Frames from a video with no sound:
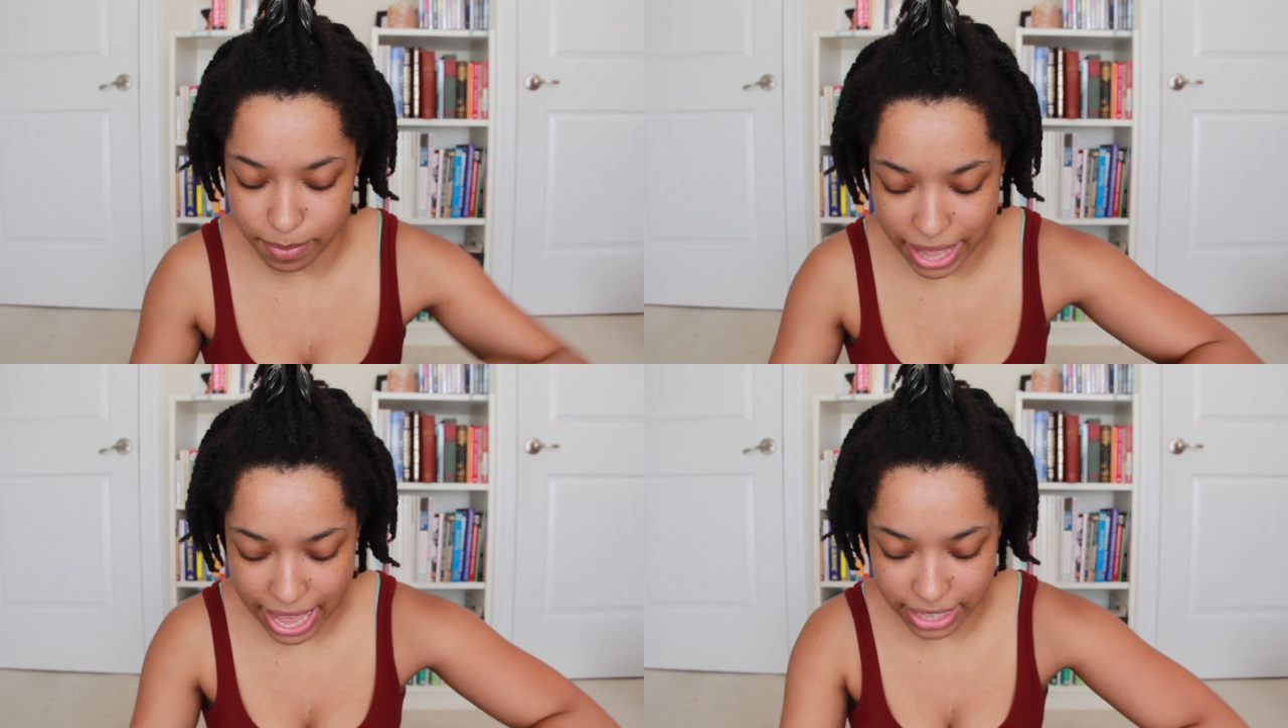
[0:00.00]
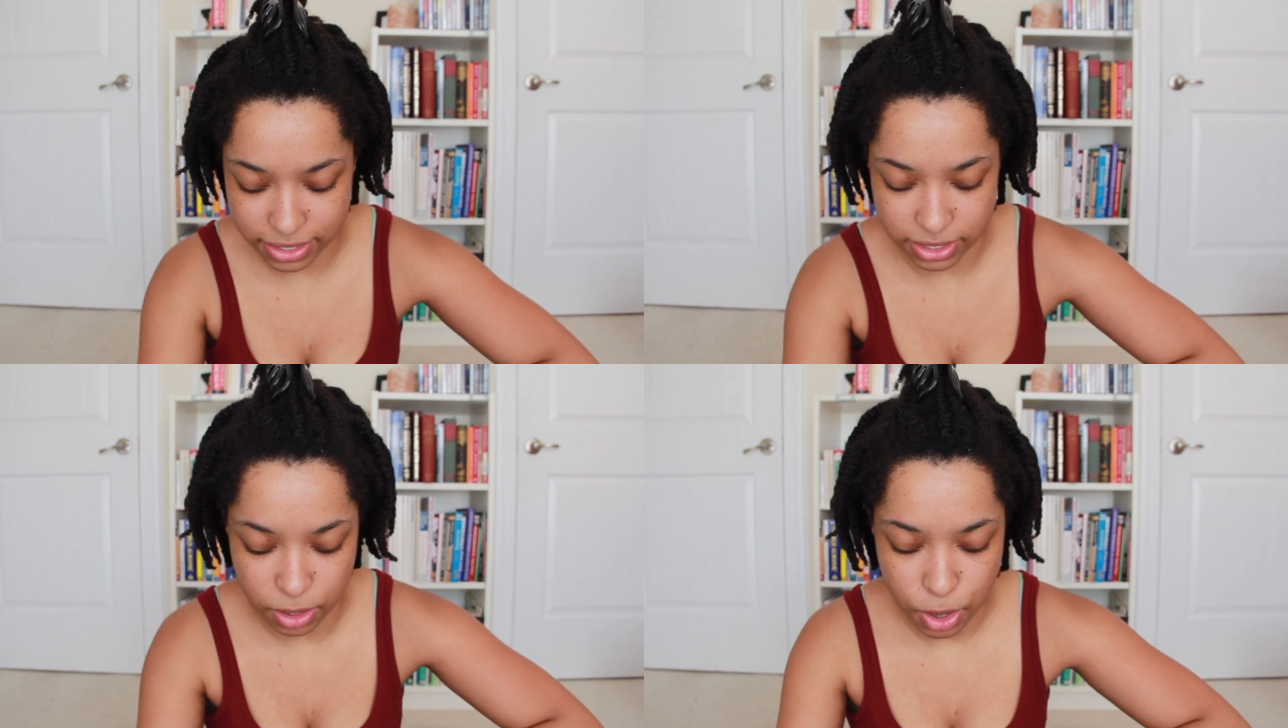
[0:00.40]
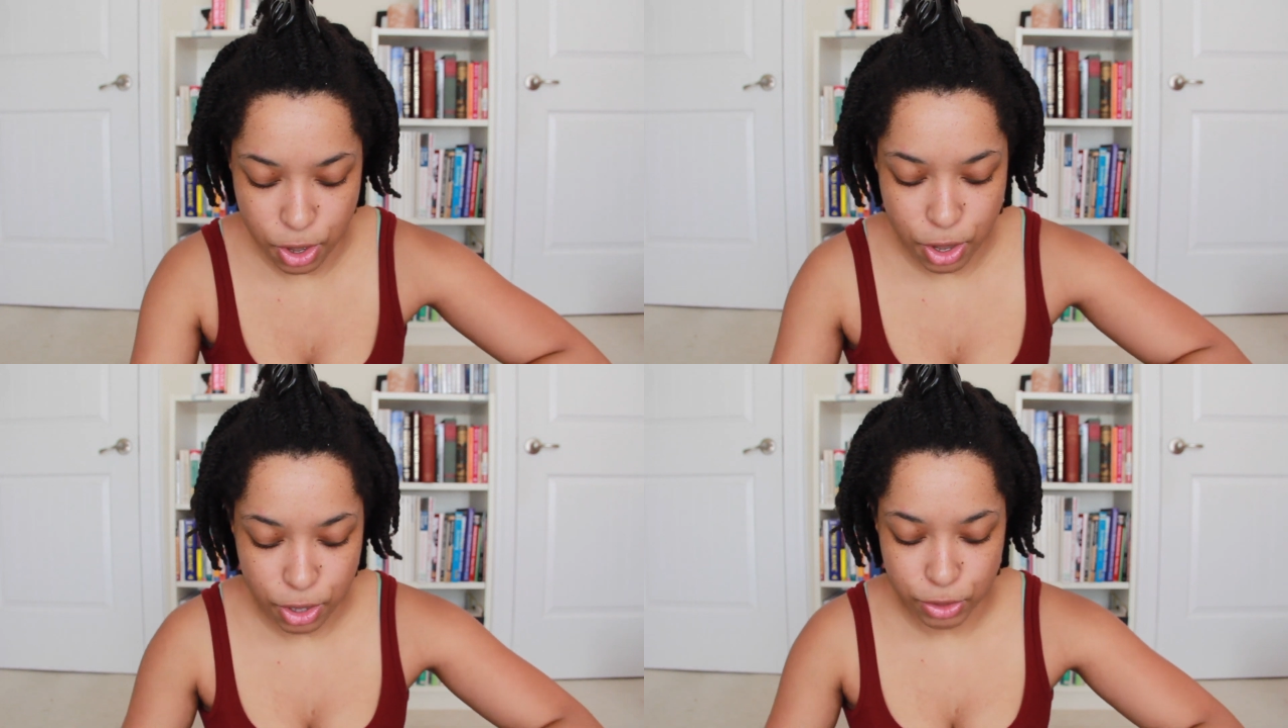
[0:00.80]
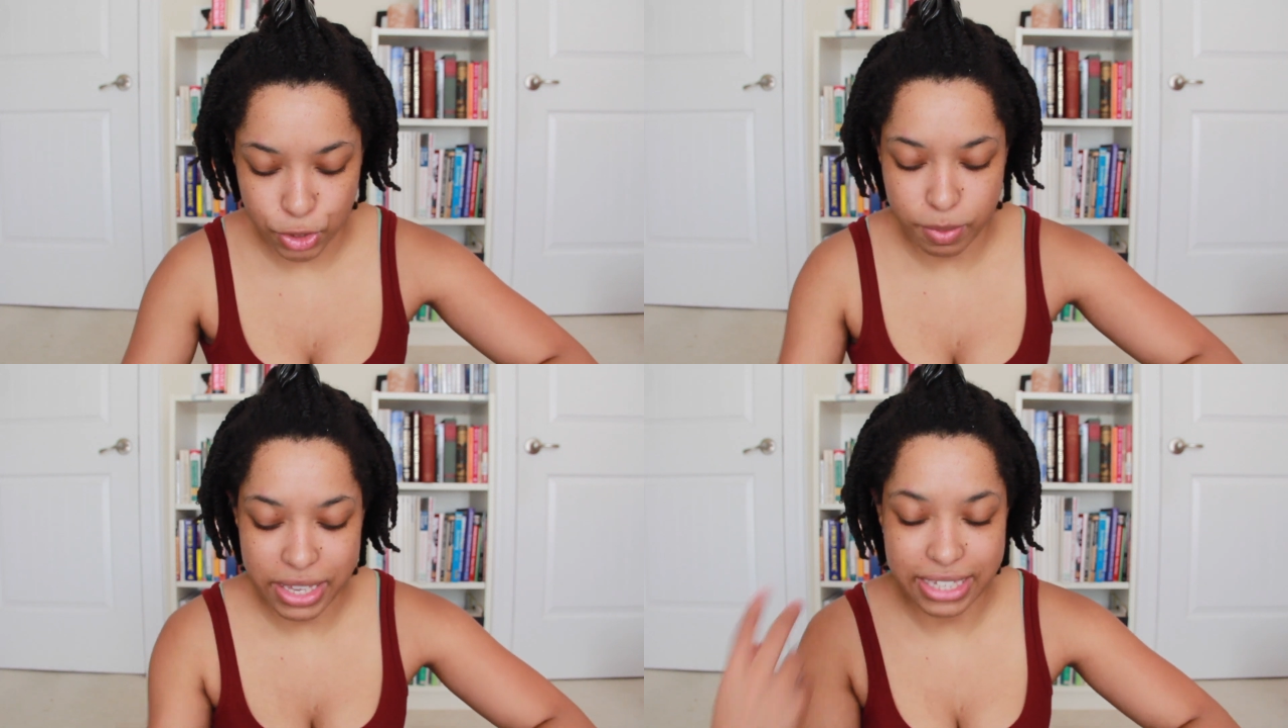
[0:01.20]
bags
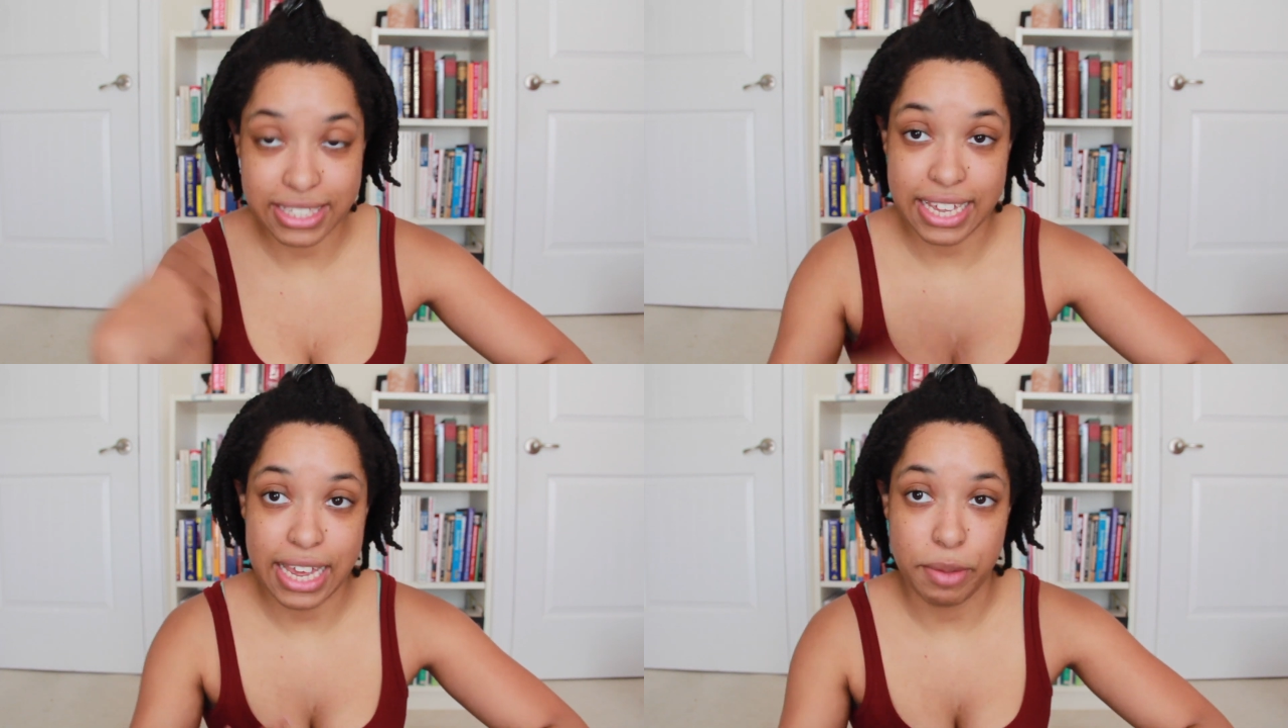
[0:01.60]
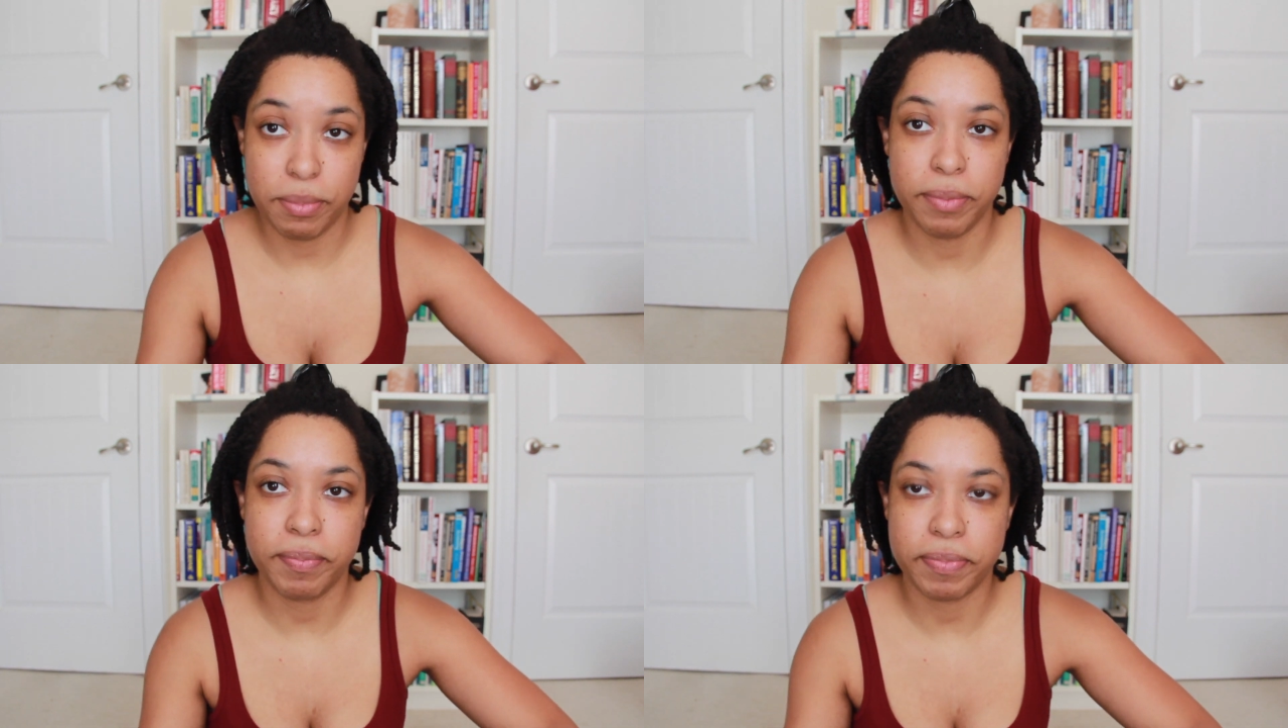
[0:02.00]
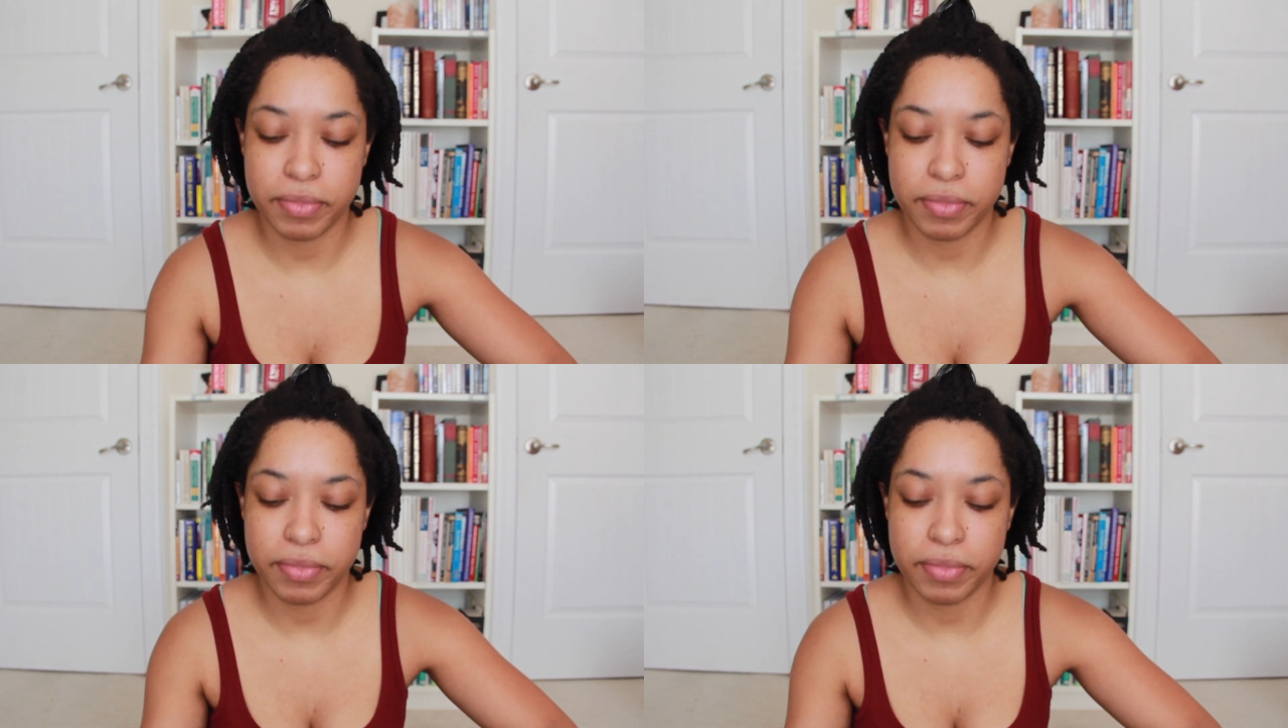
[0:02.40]
to be the same